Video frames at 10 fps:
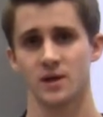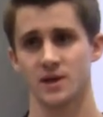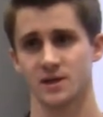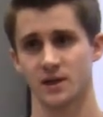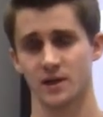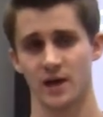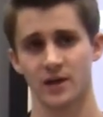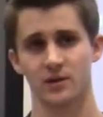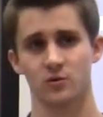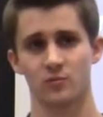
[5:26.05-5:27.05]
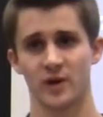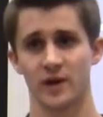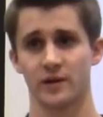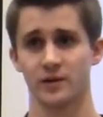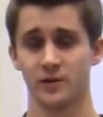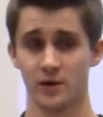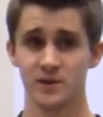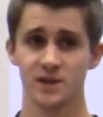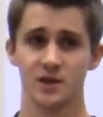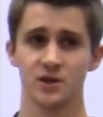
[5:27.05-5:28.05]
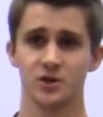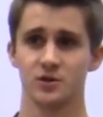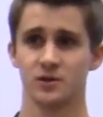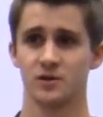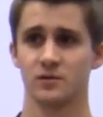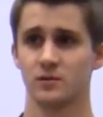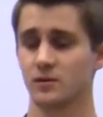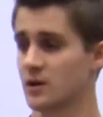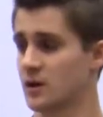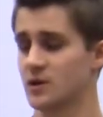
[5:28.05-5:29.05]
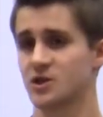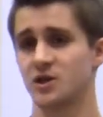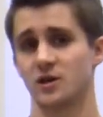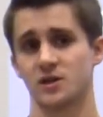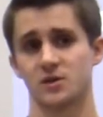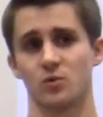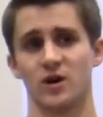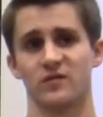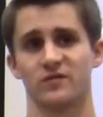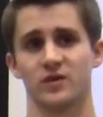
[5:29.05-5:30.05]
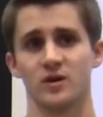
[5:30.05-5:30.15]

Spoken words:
is that the ethical man knows that he shouldn't cheat on his wife,